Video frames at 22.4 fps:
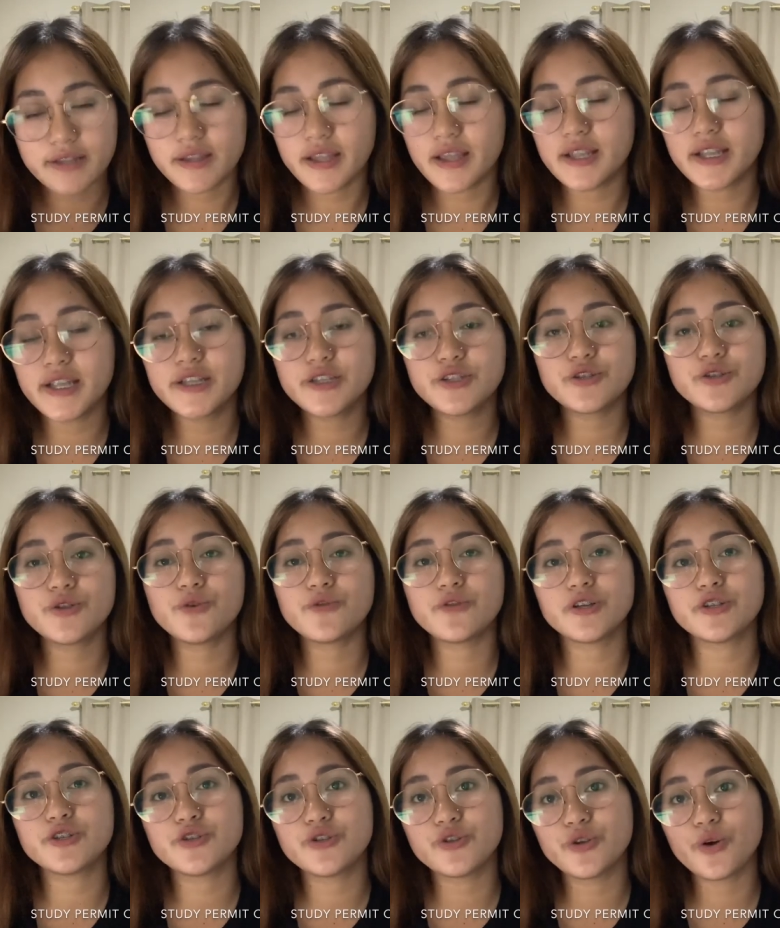They need to know
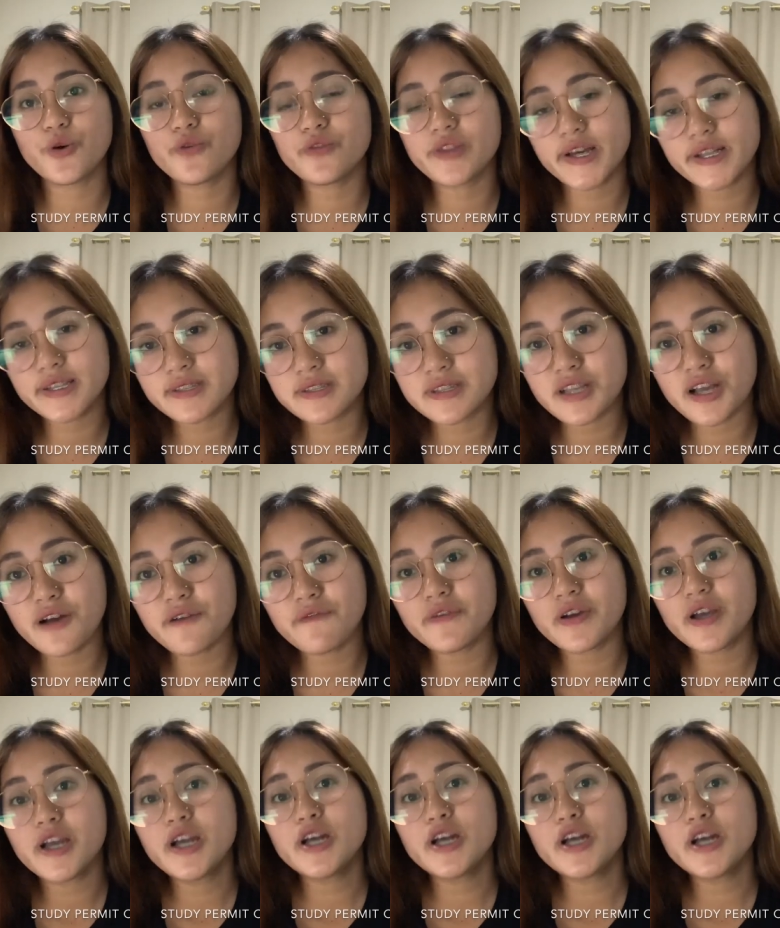that you know that stuff.